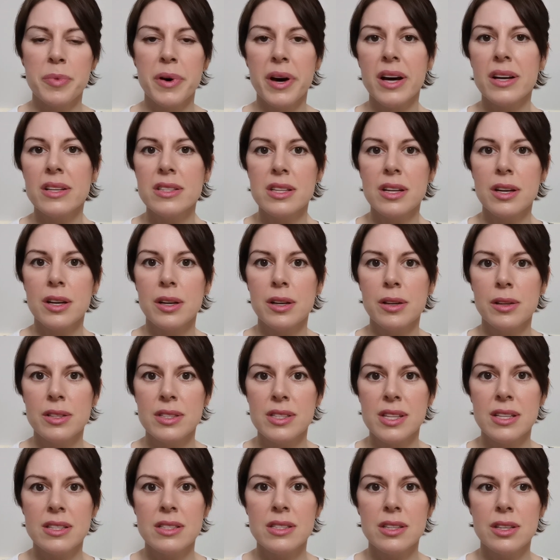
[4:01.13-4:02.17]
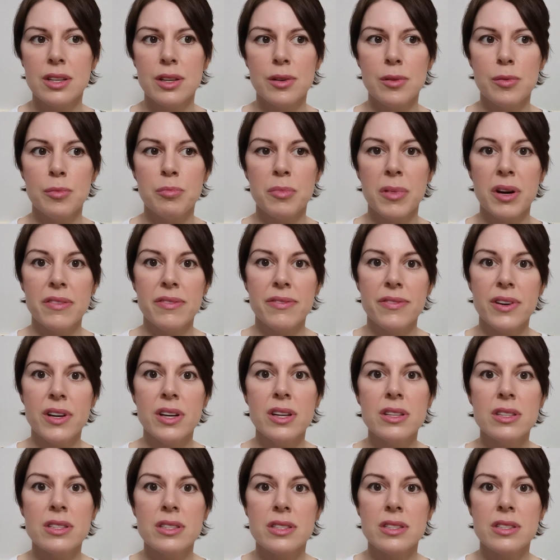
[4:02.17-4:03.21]
But as I said to you, my
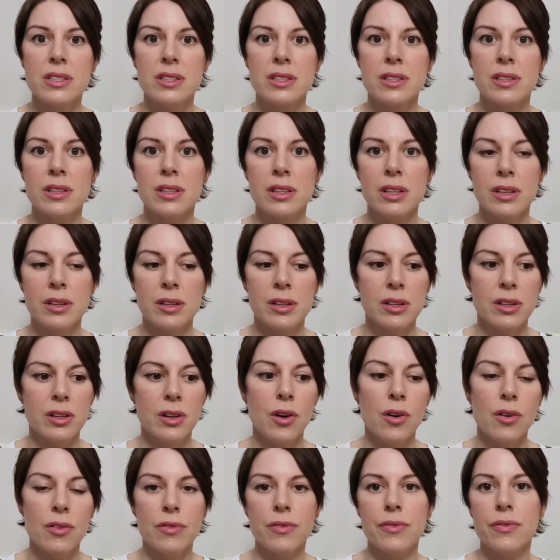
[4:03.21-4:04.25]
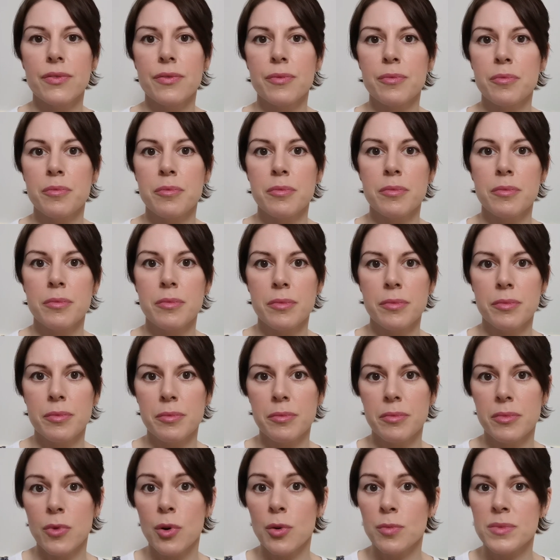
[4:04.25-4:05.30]
first a lot of
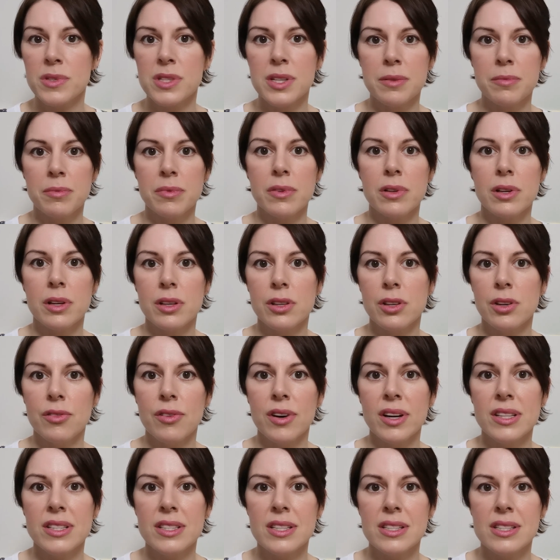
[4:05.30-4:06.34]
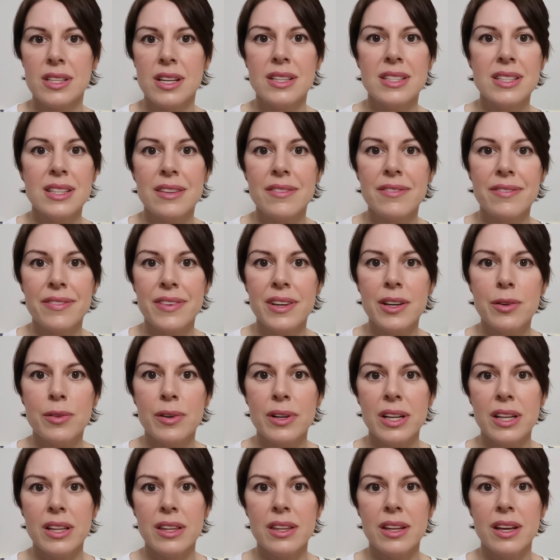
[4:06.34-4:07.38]
optic neuritis, I didn't feel
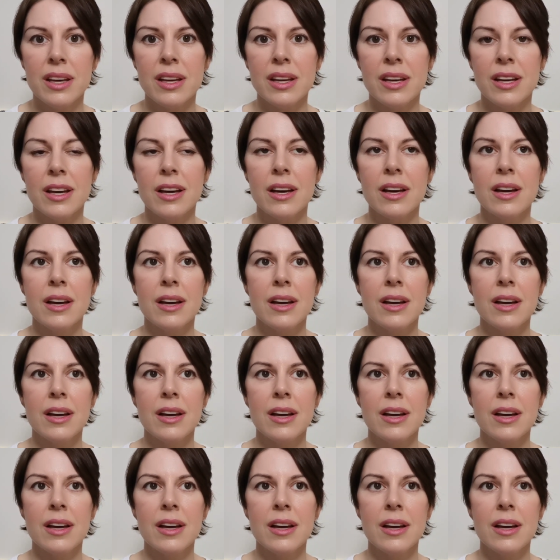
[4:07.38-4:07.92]
anything.